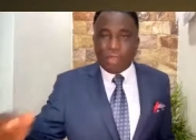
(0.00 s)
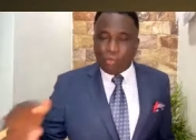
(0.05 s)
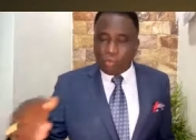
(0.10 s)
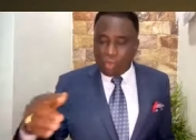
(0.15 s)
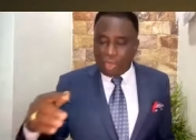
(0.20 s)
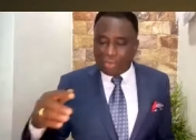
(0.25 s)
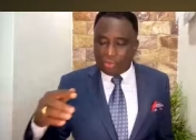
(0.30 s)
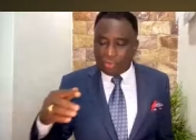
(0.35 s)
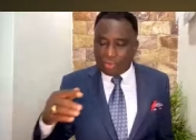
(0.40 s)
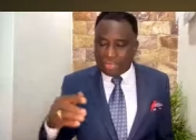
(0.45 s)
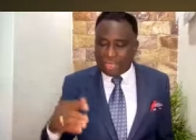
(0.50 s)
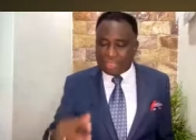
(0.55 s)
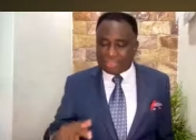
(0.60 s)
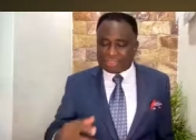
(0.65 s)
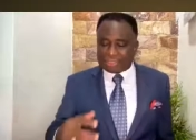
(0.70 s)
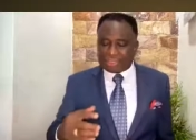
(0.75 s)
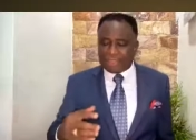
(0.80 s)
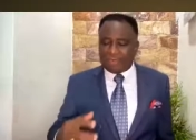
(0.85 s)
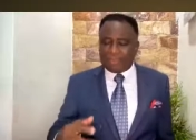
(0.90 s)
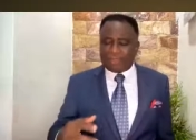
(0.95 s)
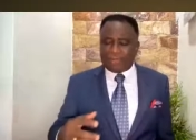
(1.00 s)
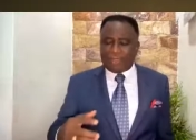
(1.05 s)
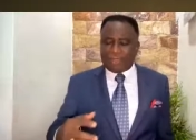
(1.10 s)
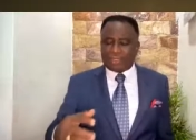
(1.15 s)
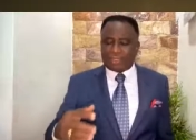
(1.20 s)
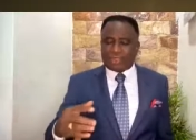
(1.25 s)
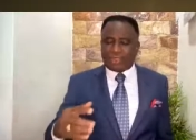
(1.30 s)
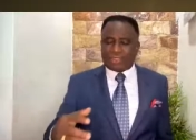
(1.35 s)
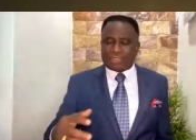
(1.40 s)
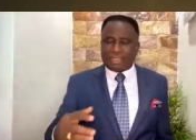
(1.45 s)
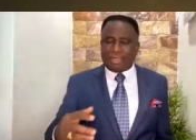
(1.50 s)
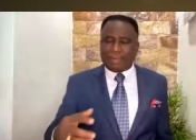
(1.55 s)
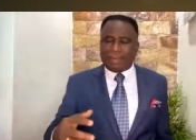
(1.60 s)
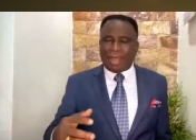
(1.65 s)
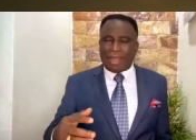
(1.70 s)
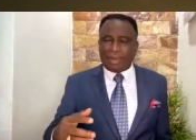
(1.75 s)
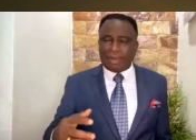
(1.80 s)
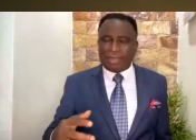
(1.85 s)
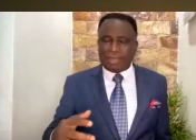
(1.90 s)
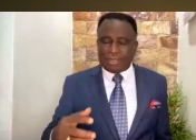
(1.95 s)
When you hear something talks
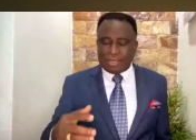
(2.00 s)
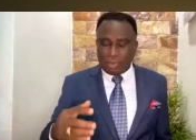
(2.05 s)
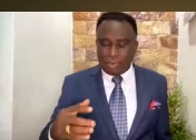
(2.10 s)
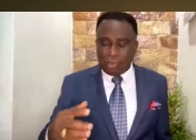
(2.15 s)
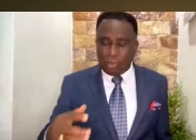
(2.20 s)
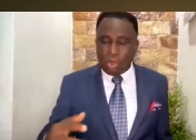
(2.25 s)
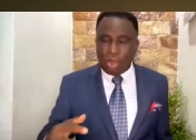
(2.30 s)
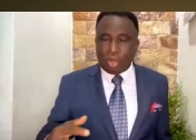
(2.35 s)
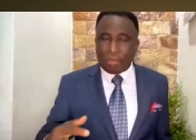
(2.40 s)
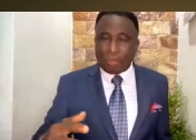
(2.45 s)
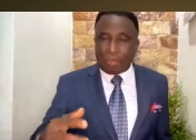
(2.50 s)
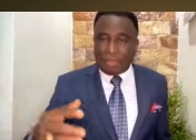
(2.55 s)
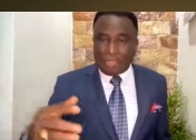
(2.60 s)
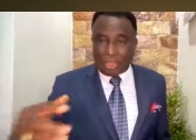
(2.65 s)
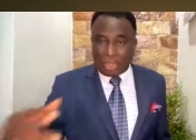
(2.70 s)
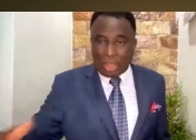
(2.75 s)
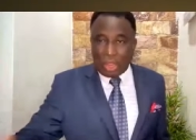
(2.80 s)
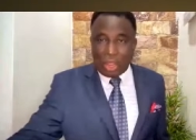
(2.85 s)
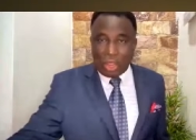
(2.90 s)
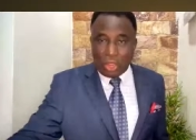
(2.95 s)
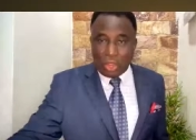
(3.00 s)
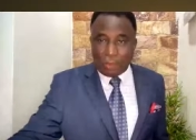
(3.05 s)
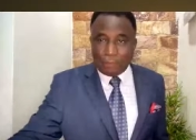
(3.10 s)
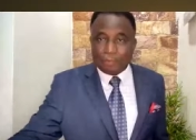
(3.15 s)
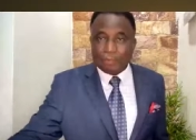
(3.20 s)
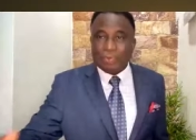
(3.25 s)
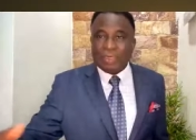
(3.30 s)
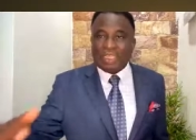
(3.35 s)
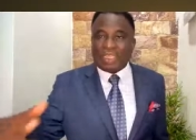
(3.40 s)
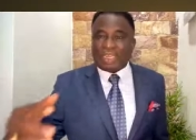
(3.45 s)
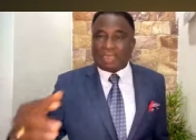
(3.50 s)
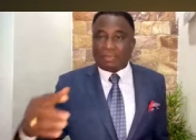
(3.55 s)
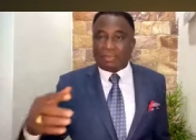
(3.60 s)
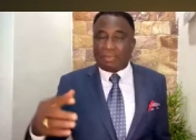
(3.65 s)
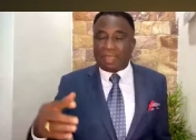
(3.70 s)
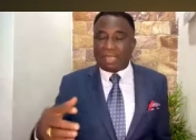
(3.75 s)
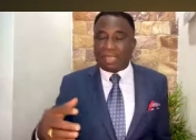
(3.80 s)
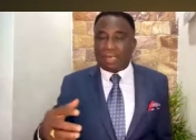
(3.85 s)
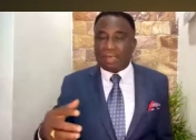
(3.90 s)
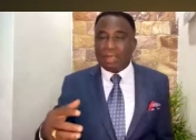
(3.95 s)
about the word become, it
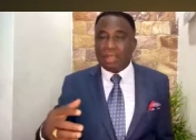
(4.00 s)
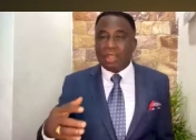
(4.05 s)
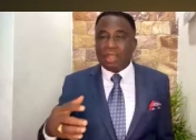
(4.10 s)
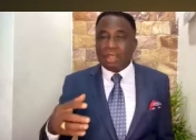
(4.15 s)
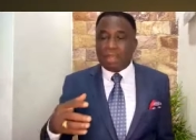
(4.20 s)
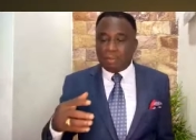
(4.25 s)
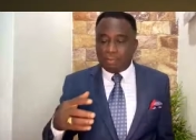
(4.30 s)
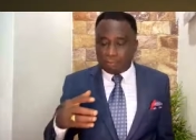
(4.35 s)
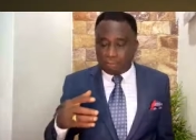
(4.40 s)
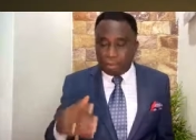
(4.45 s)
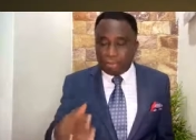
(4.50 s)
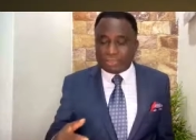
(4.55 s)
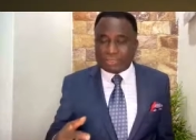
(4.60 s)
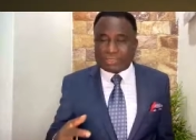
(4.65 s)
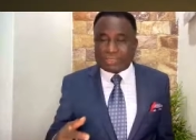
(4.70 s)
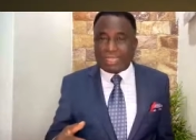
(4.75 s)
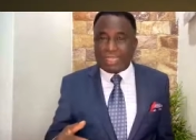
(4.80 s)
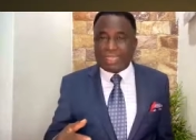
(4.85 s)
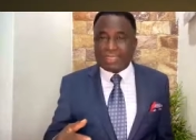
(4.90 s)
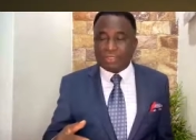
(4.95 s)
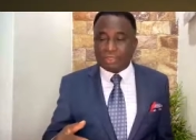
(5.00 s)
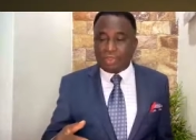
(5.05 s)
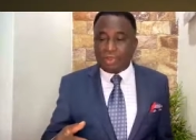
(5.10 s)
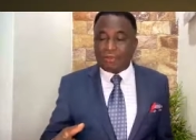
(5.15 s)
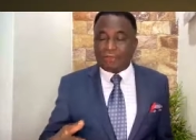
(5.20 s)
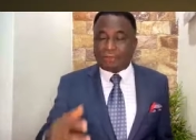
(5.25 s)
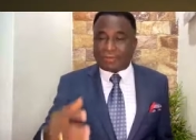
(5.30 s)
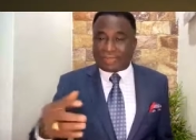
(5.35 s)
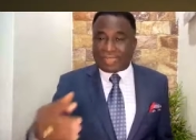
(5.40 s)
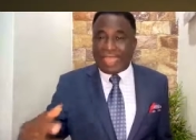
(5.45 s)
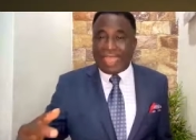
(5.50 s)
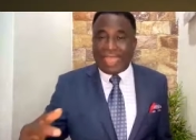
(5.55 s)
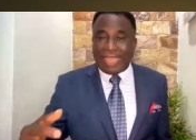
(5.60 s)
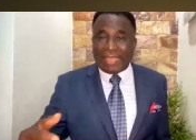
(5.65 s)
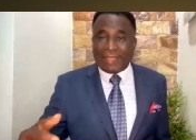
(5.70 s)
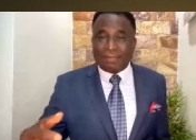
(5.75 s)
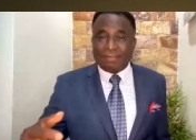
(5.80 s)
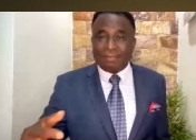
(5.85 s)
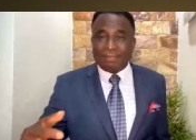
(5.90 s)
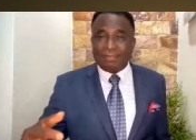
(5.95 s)
means process of
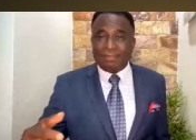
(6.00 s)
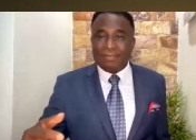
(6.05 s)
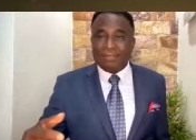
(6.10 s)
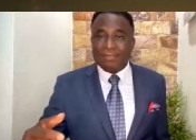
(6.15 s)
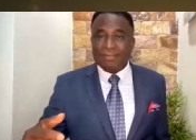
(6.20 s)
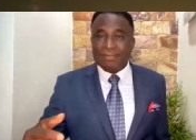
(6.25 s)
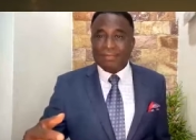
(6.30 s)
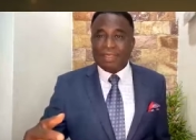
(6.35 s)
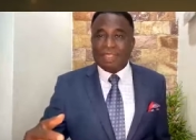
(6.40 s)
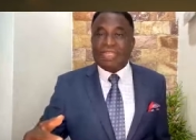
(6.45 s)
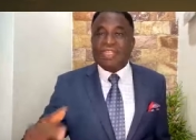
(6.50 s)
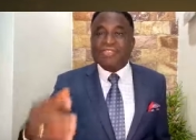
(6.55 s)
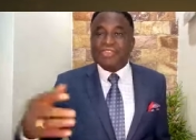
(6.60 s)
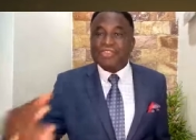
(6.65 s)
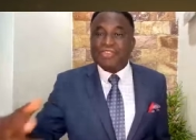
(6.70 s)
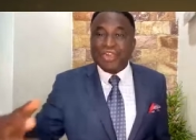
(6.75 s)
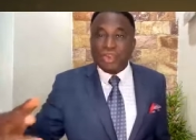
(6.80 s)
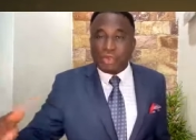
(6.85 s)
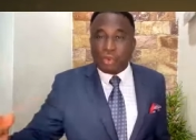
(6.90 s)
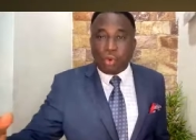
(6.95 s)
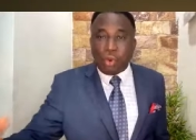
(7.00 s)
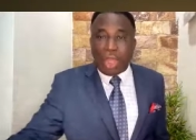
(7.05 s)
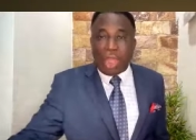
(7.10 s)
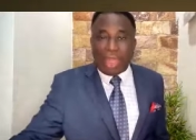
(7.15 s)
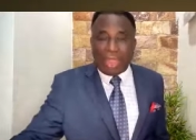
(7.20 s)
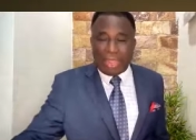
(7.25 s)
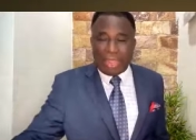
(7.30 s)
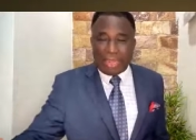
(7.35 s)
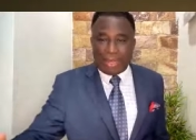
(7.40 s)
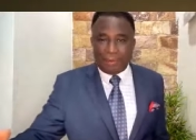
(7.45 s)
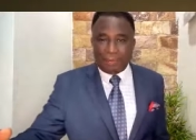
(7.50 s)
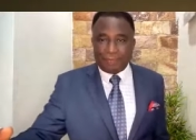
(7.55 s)
time is required.